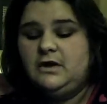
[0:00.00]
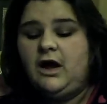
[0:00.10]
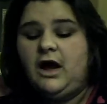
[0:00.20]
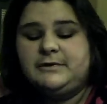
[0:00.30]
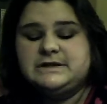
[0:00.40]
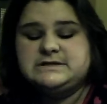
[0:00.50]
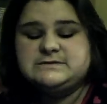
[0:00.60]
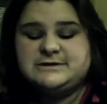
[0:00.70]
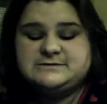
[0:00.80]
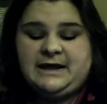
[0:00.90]
Hopkins
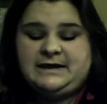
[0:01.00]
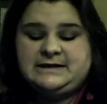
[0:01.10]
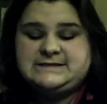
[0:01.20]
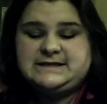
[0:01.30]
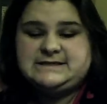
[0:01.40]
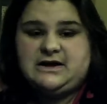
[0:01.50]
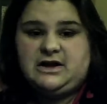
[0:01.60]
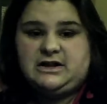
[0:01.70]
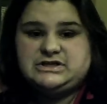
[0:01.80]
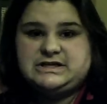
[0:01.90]
was my
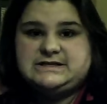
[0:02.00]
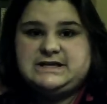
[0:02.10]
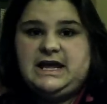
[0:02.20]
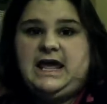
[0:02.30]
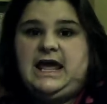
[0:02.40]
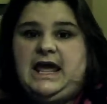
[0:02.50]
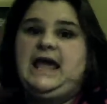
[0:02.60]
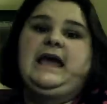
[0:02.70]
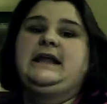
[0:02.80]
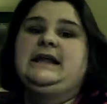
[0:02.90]
anesthesiologist,
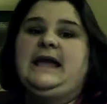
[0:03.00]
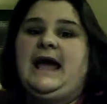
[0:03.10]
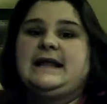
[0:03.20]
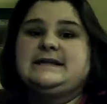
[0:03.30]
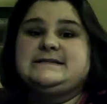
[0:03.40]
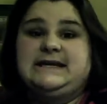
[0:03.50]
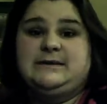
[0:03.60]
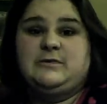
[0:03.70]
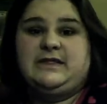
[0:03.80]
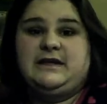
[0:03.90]
and he had a
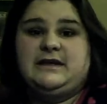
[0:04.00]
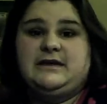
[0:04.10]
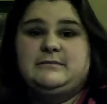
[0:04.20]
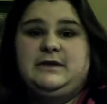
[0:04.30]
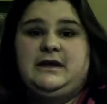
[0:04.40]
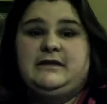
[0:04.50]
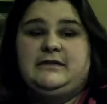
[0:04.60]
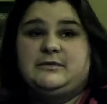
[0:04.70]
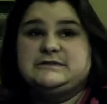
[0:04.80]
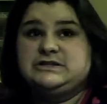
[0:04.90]
team with him.
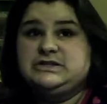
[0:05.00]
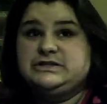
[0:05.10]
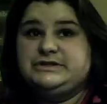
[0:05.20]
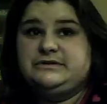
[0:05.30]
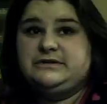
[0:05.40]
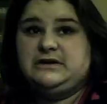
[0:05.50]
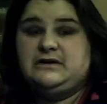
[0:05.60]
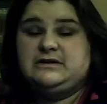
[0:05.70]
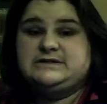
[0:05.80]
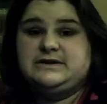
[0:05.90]
There was a student
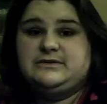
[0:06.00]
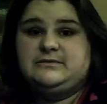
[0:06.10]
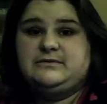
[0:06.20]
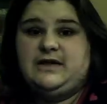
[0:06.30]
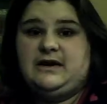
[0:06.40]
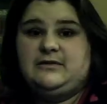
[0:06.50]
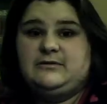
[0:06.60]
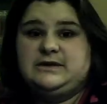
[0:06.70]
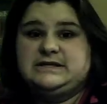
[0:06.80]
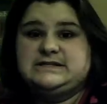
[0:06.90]
also that
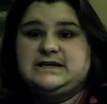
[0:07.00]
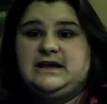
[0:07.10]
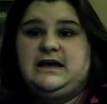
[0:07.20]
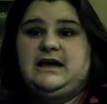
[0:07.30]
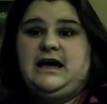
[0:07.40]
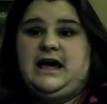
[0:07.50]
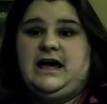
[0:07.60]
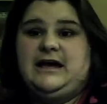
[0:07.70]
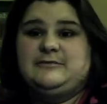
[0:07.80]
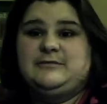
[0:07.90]
was
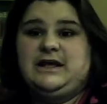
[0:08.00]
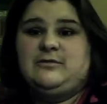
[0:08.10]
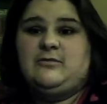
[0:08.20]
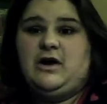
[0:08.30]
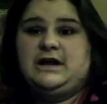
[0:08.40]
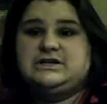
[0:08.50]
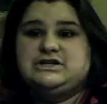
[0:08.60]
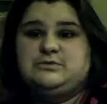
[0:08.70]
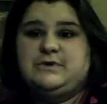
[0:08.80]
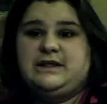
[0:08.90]
gonna
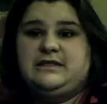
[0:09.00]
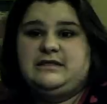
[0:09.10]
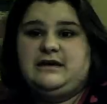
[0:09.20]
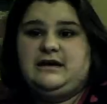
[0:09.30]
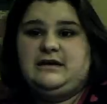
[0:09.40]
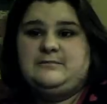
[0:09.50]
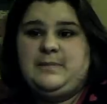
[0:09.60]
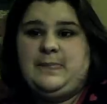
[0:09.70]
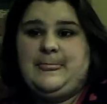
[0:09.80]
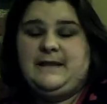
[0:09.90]
watch with
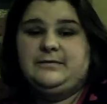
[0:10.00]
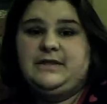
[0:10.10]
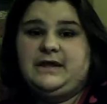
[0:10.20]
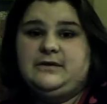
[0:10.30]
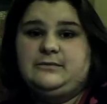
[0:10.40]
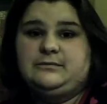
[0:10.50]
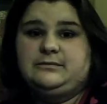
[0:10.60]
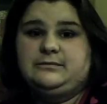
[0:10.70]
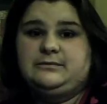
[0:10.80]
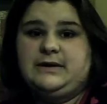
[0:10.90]
the
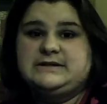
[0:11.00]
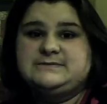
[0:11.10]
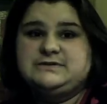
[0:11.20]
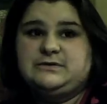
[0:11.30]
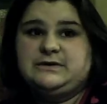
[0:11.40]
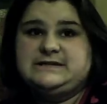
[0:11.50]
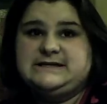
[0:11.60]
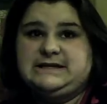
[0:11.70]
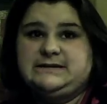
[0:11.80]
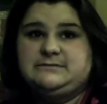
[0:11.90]
respiratory
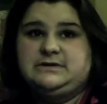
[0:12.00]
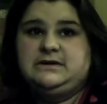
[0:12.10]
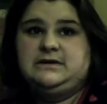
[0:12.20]
team